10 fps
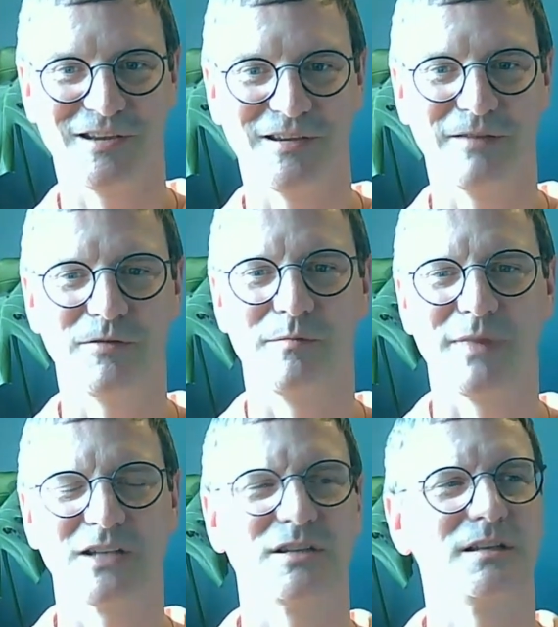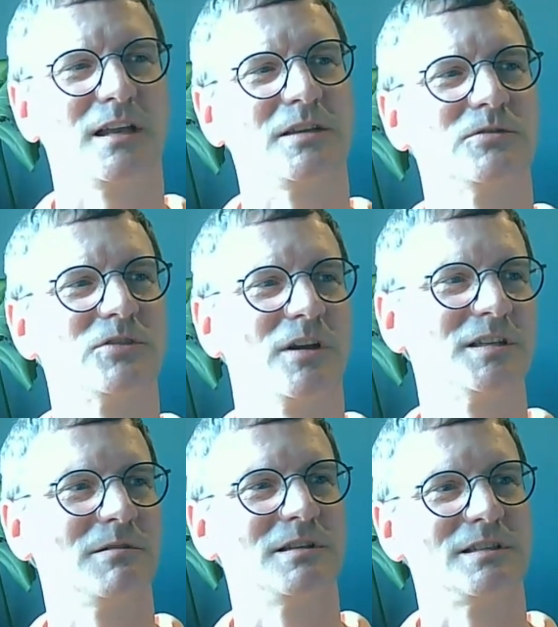So if you imagine that you're trying
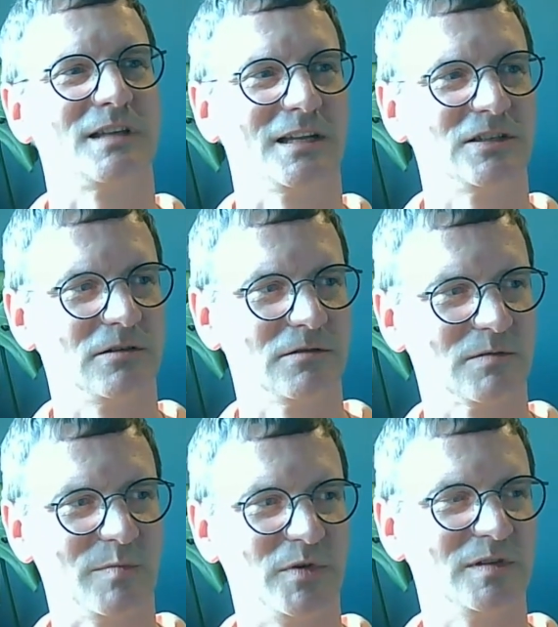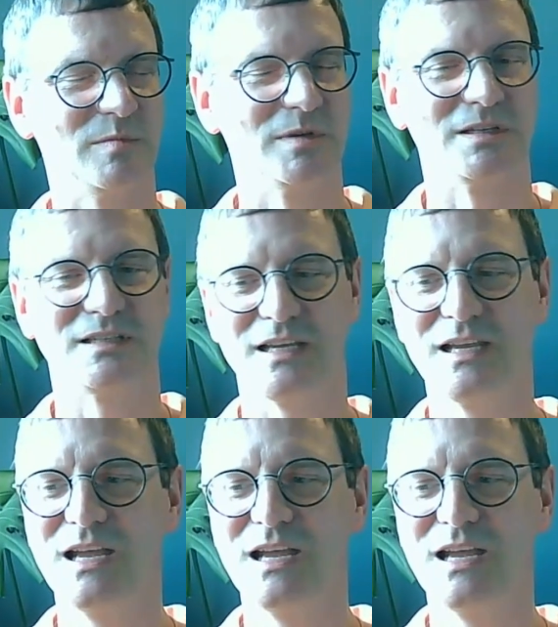to understand children's web usability,